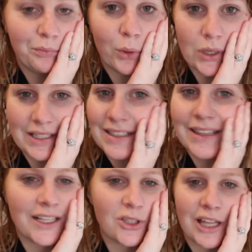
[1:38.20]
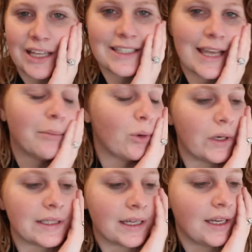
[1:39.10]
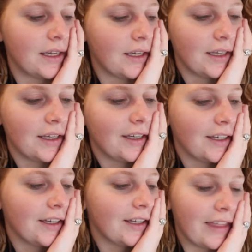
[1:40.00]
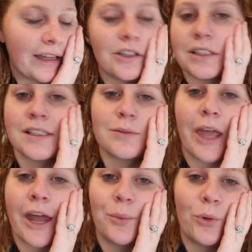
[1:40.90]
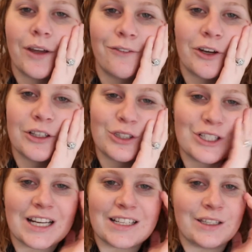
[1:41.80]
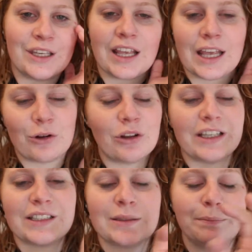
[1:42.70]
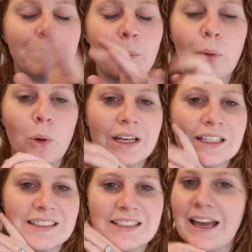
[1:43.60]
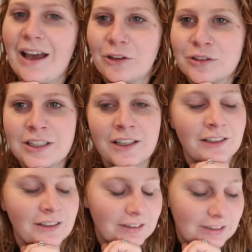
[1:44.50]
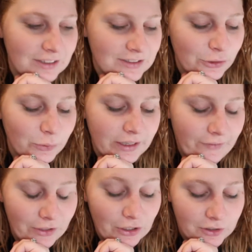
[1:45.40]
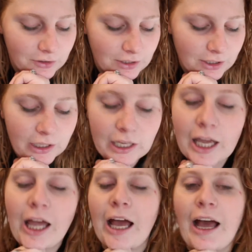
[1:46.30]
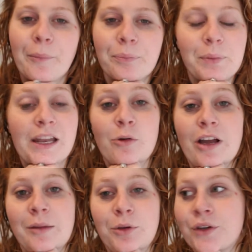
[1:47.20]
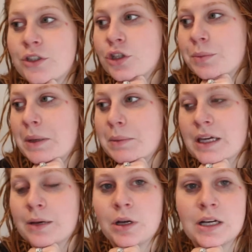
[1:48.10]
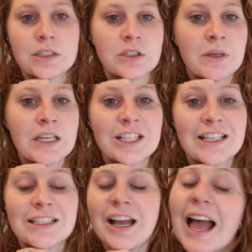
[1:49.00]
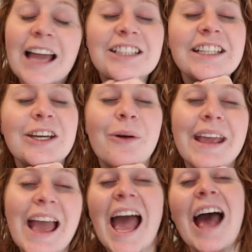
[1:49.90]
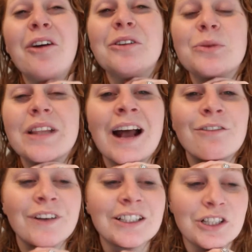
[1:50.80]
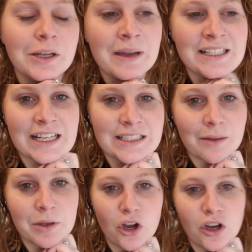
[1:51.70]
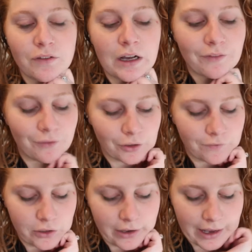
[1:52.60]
boys. That's all I can say, boys. Thank goodness we had a boy first so Jason can get all his boyness out until we have a girl. Um, but anyway, I'm going to do my makeup, guys, because me and Jason are actually going out without Frederick. My dad's coming over for a few